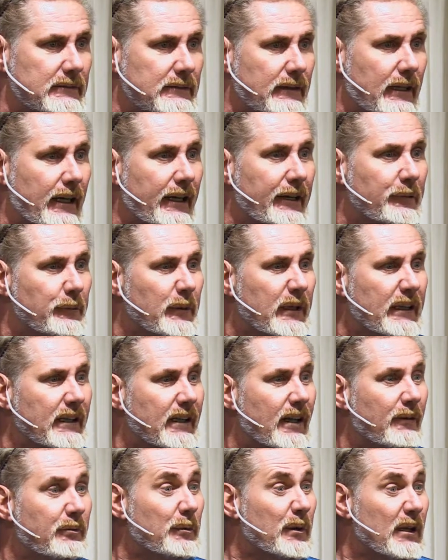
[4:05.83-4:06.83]
right? We can
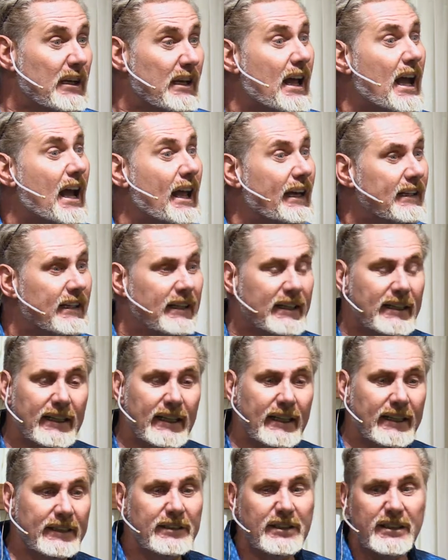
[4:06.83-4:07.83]
love him a lot
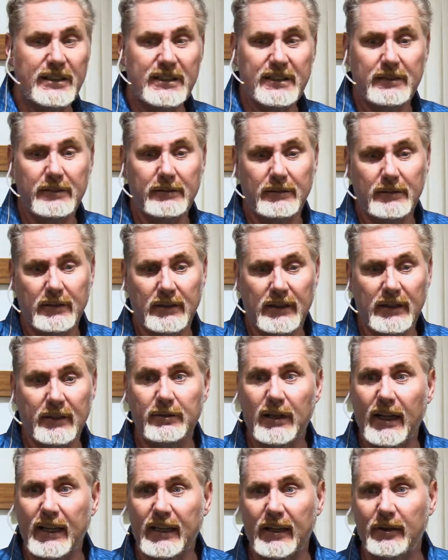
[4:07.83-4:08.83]
and just live
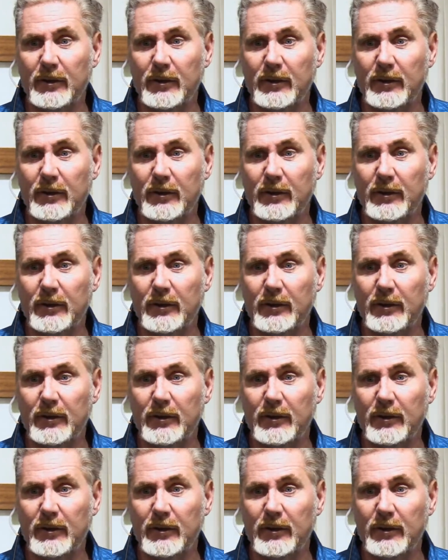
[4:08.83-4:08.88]
like,